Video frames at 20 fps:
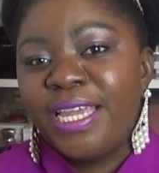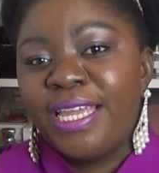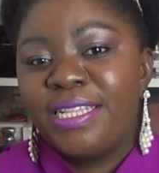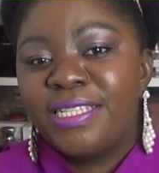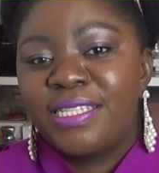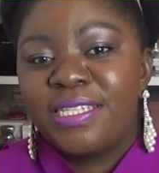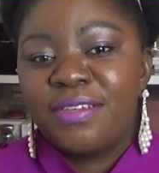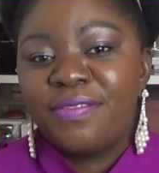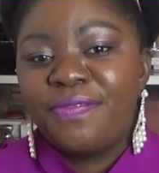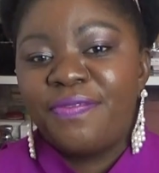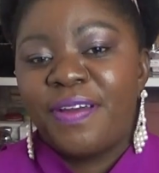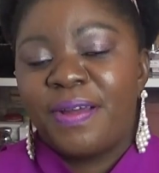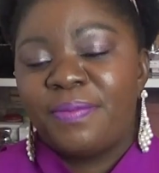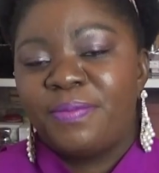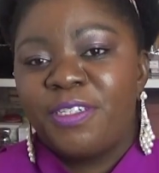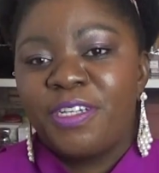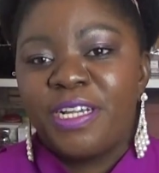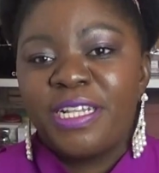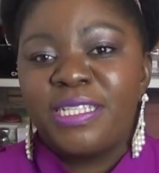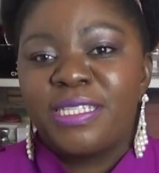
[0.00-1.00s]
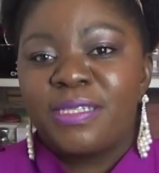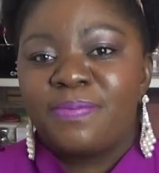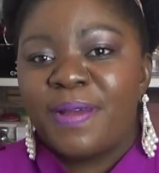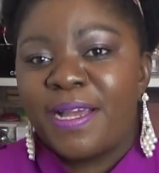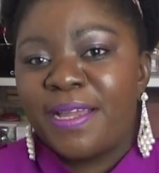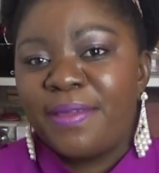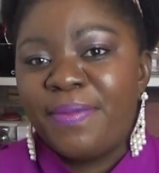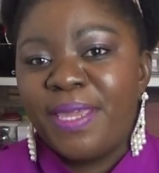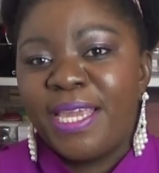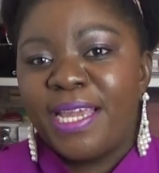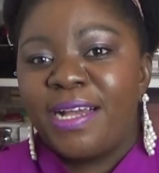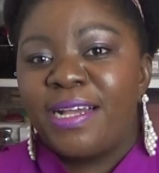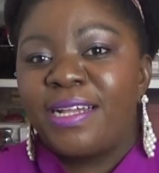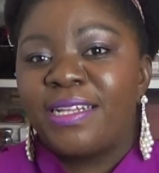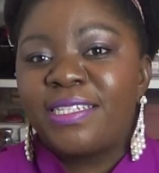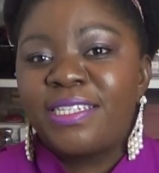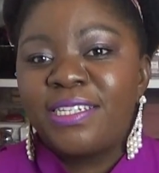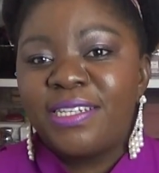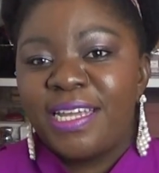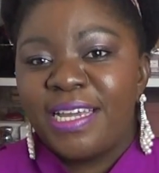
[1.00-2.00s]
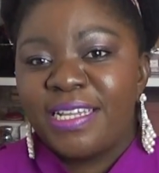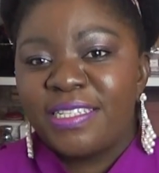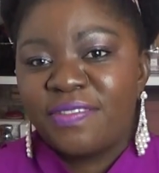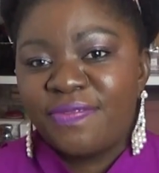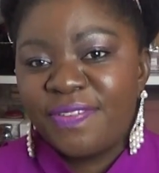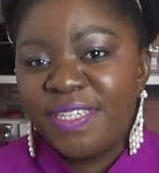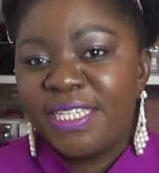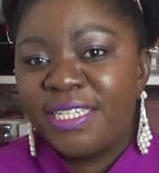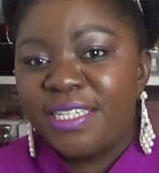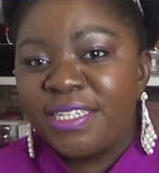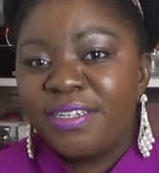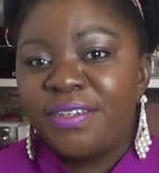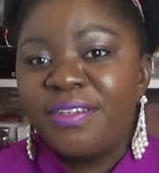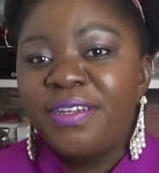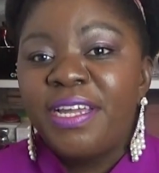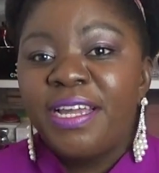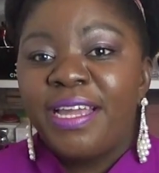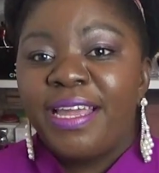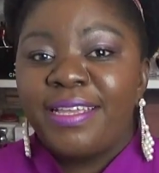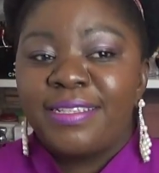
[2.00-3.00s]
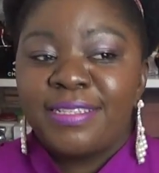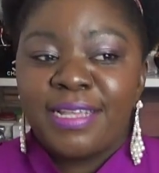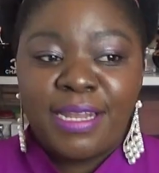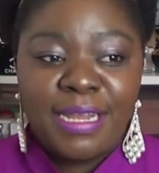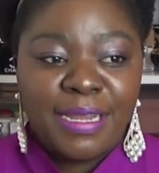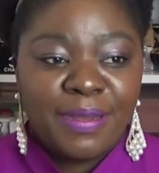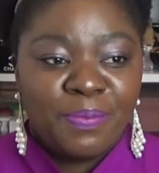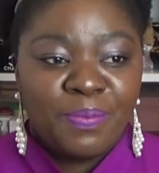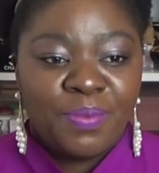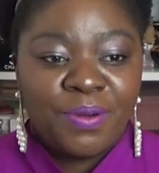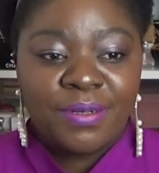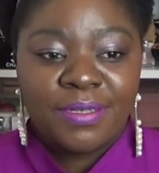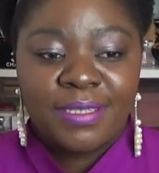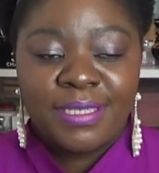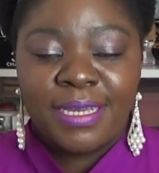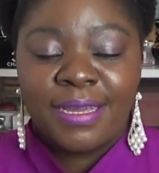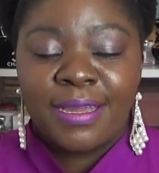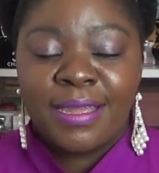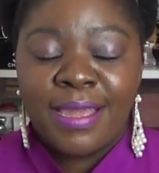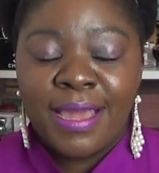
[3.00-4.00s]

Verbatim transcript: in to Fab Trends By Miya. Today's video is an unboxing.